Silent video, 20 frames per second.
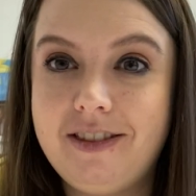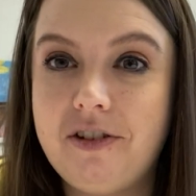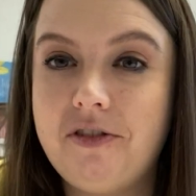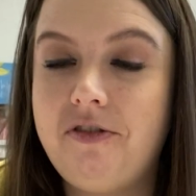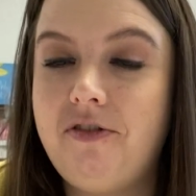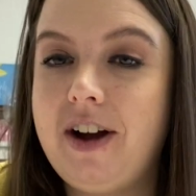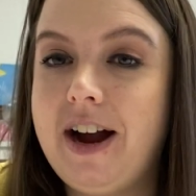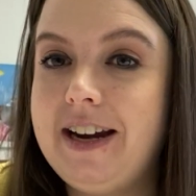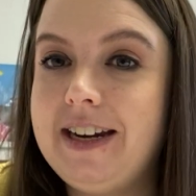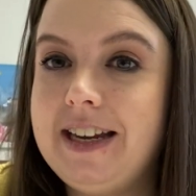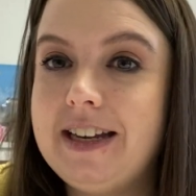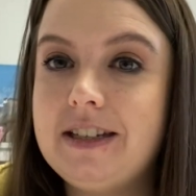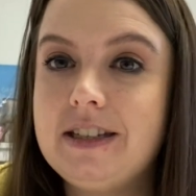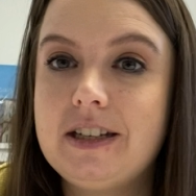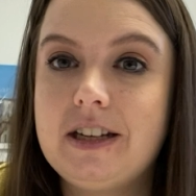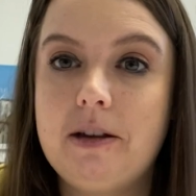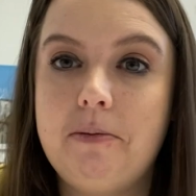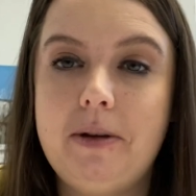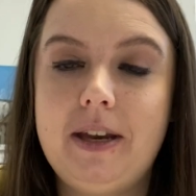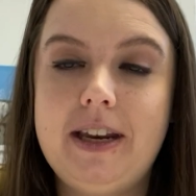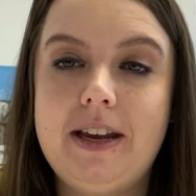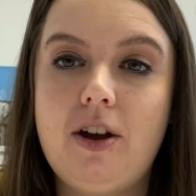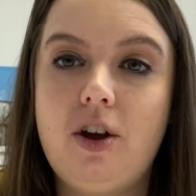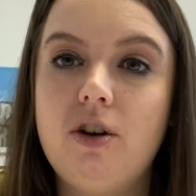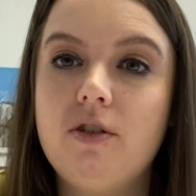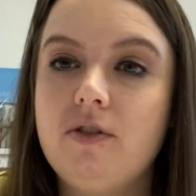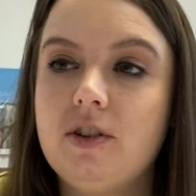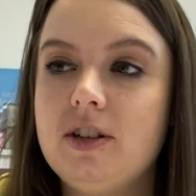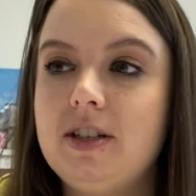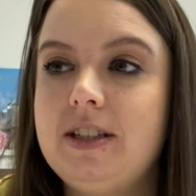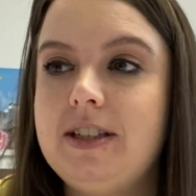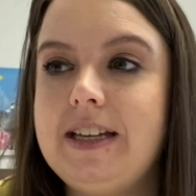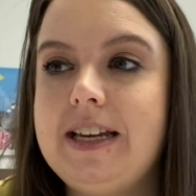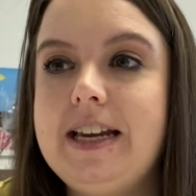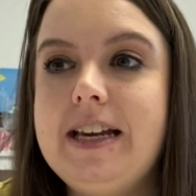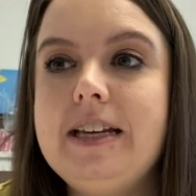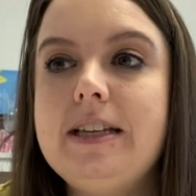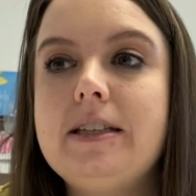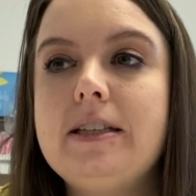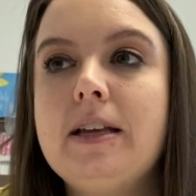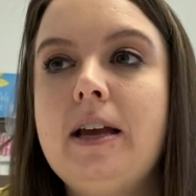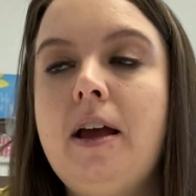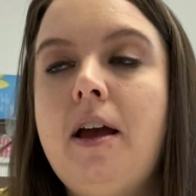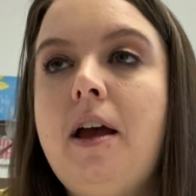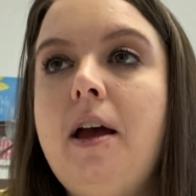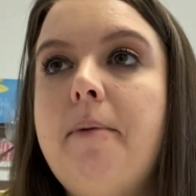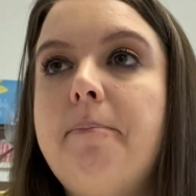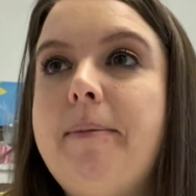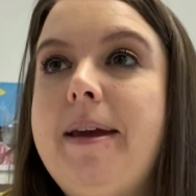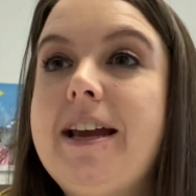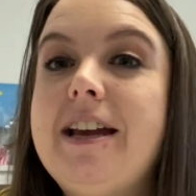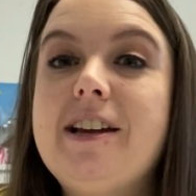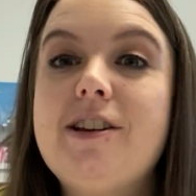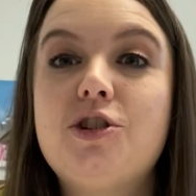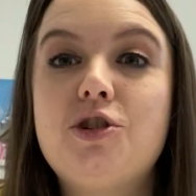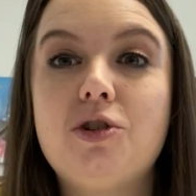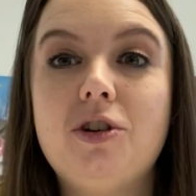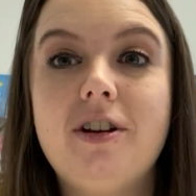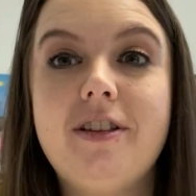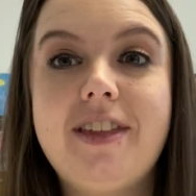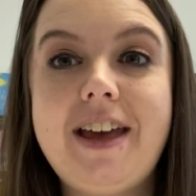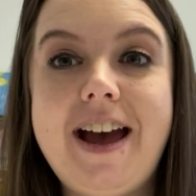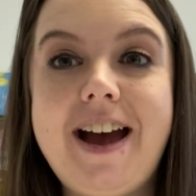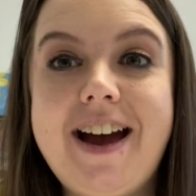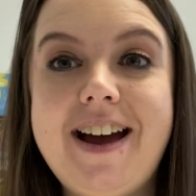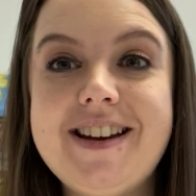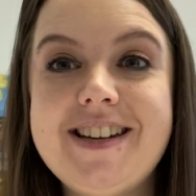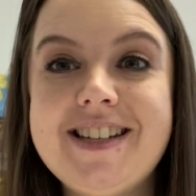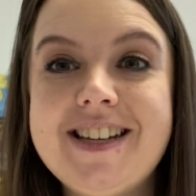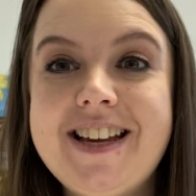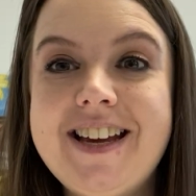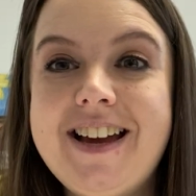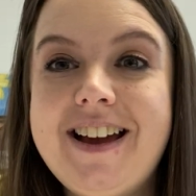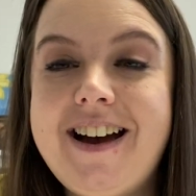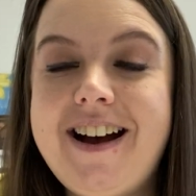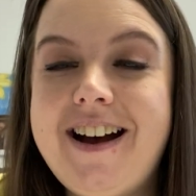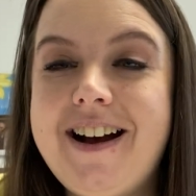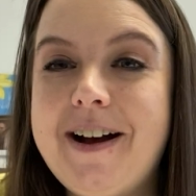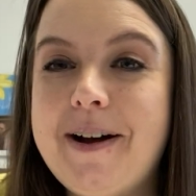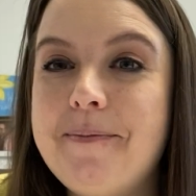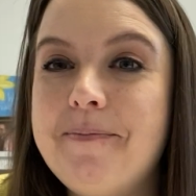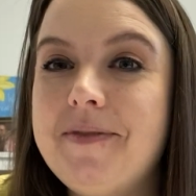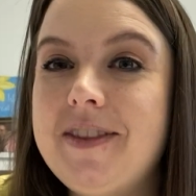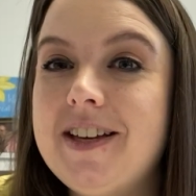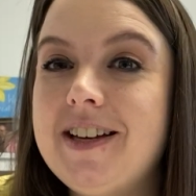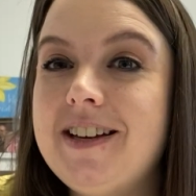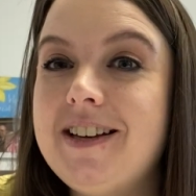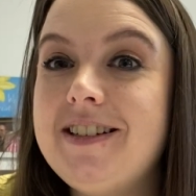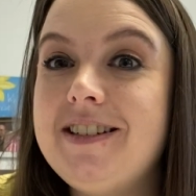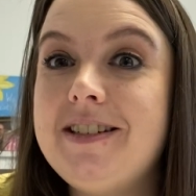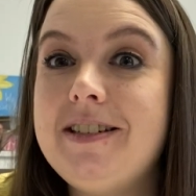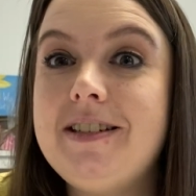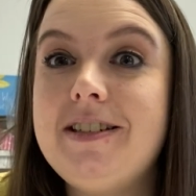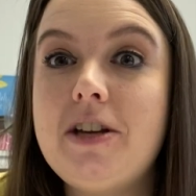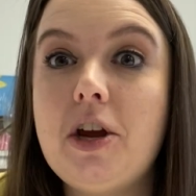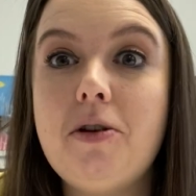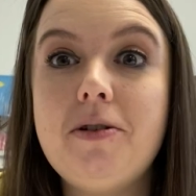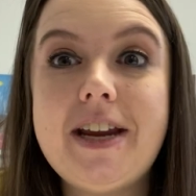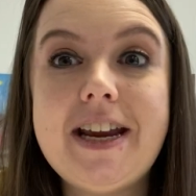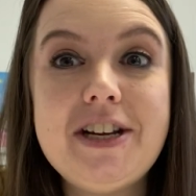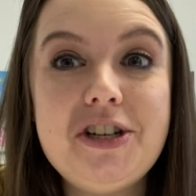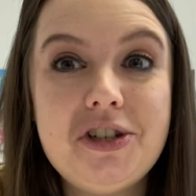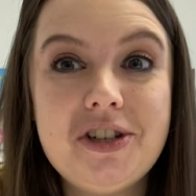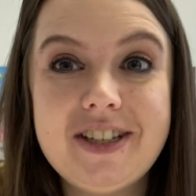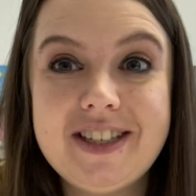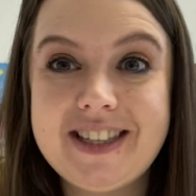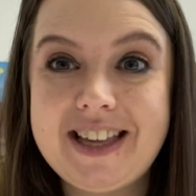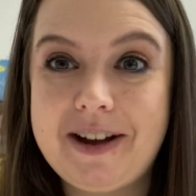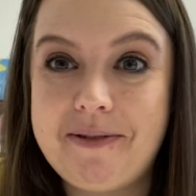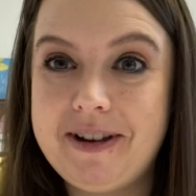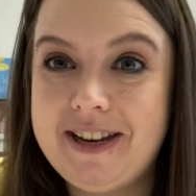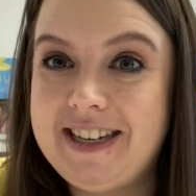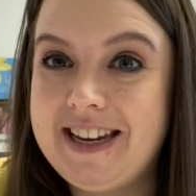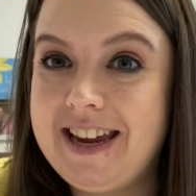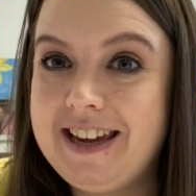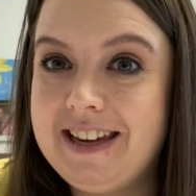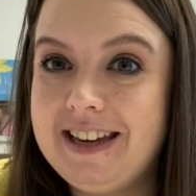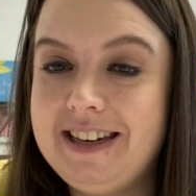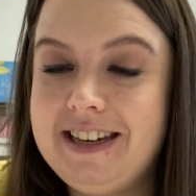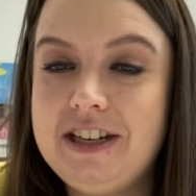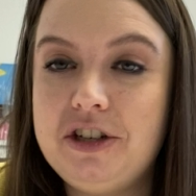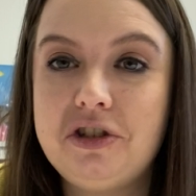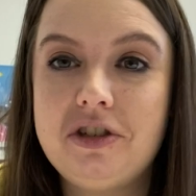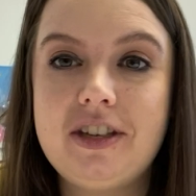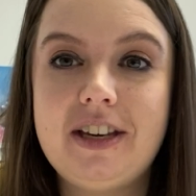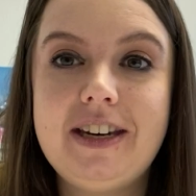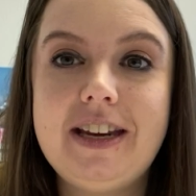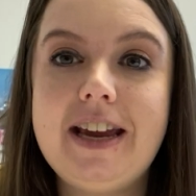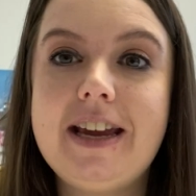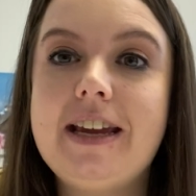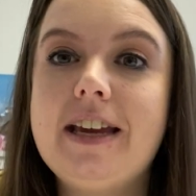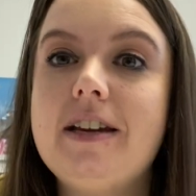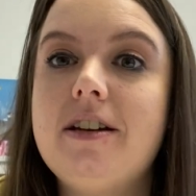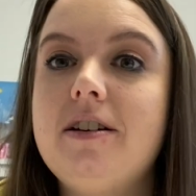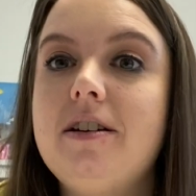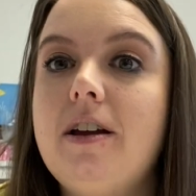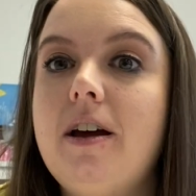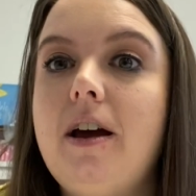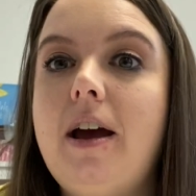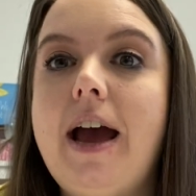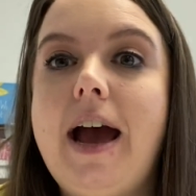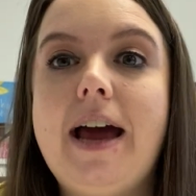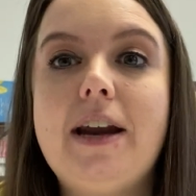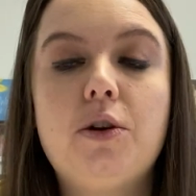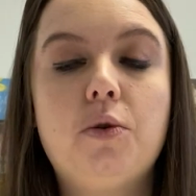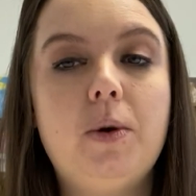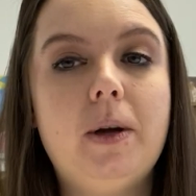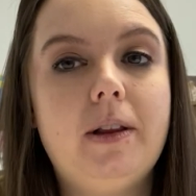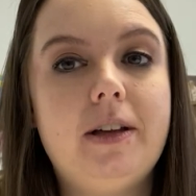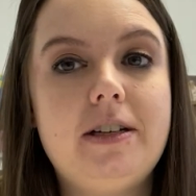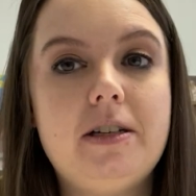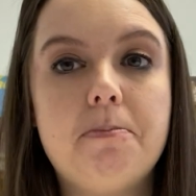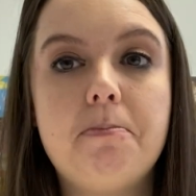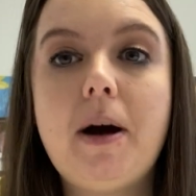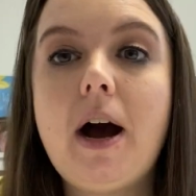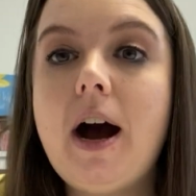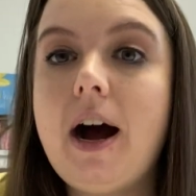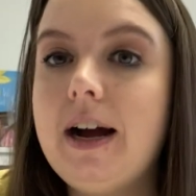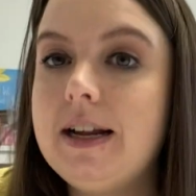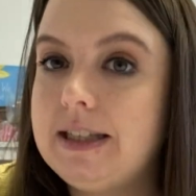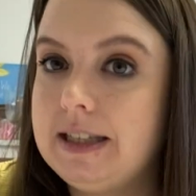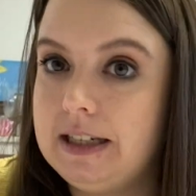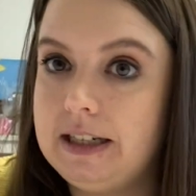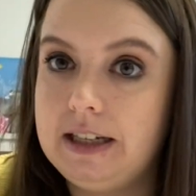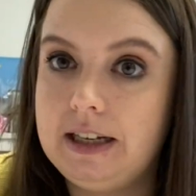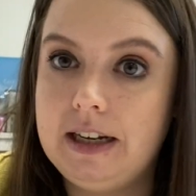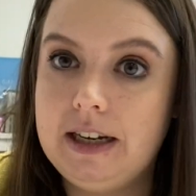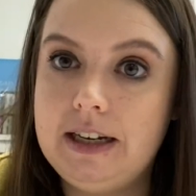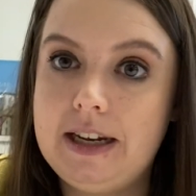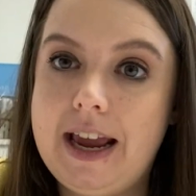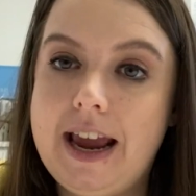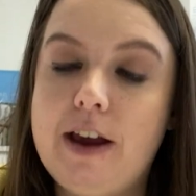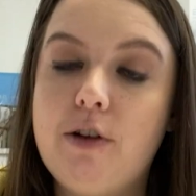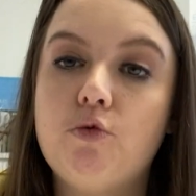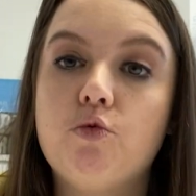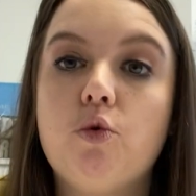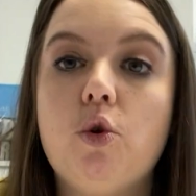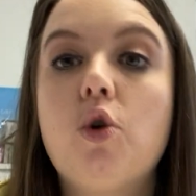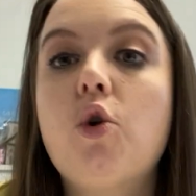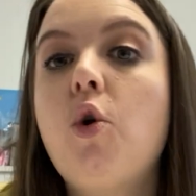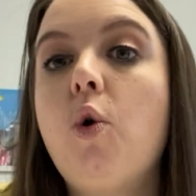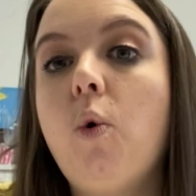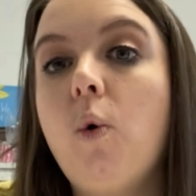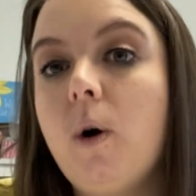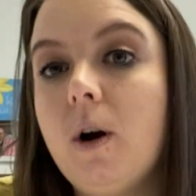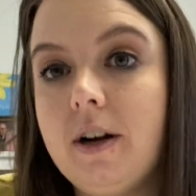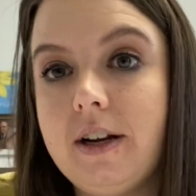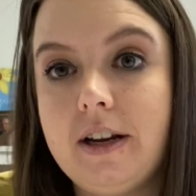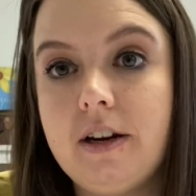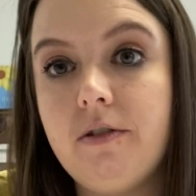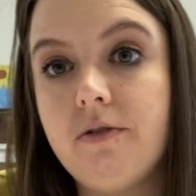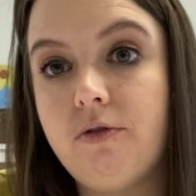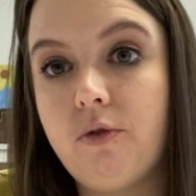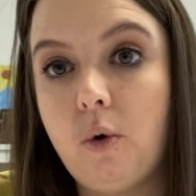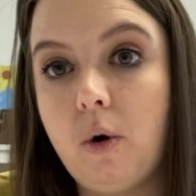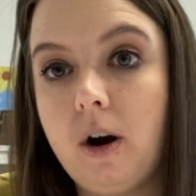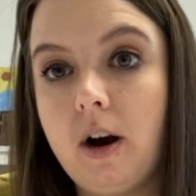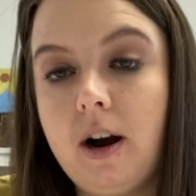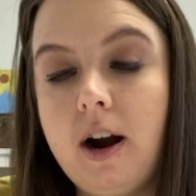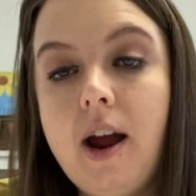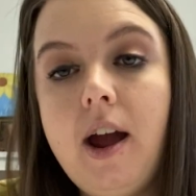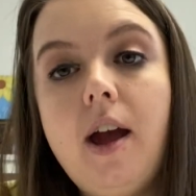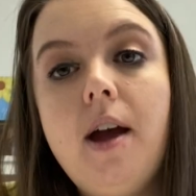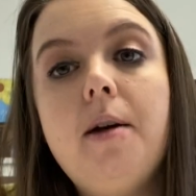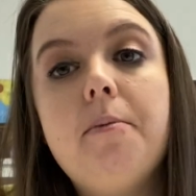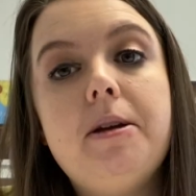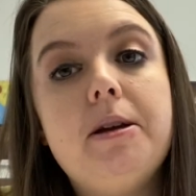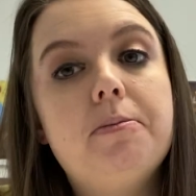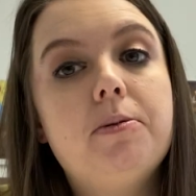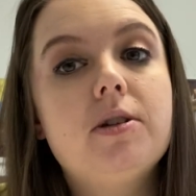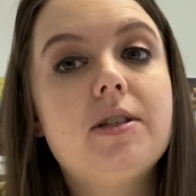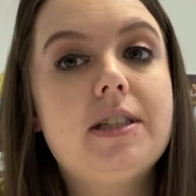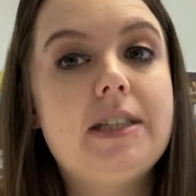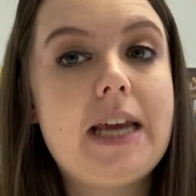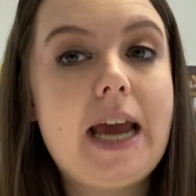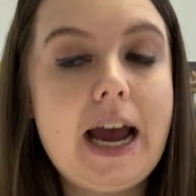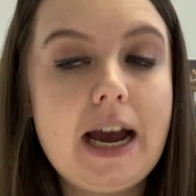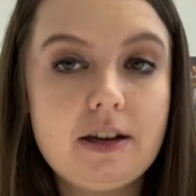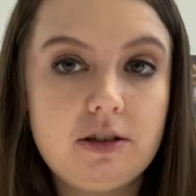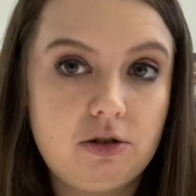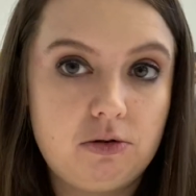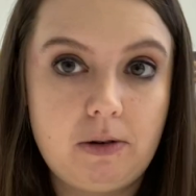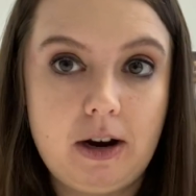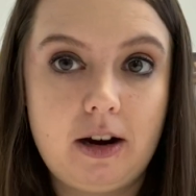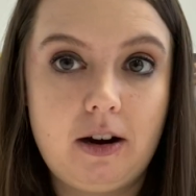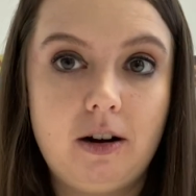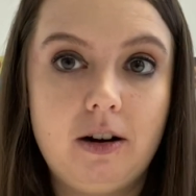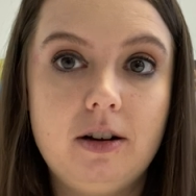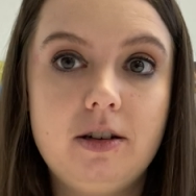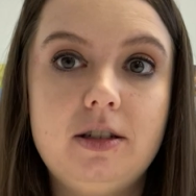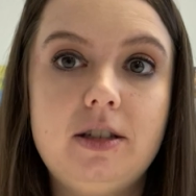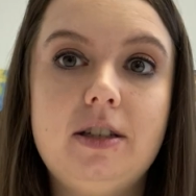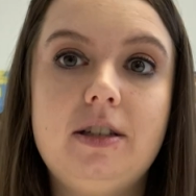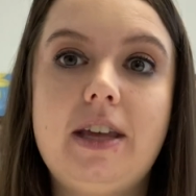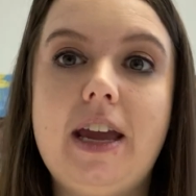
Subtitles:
The finance committee oversees making sure that the donations that we take in each Sunday get adequately deposited and recorded for people's tax records.